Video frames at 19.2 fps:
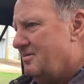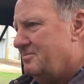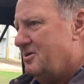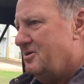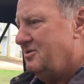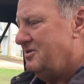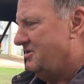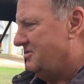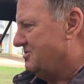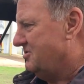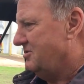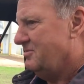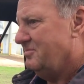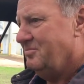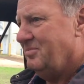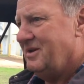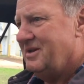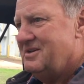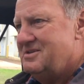I'm only
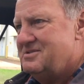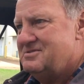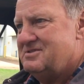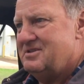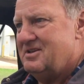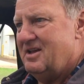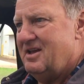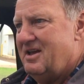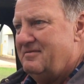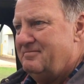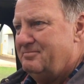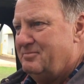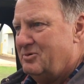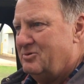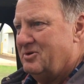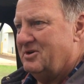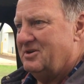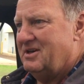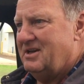too pleased to have
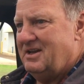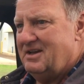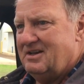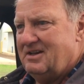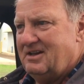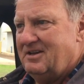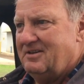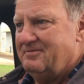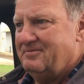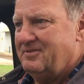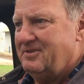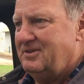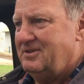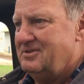brought it down here for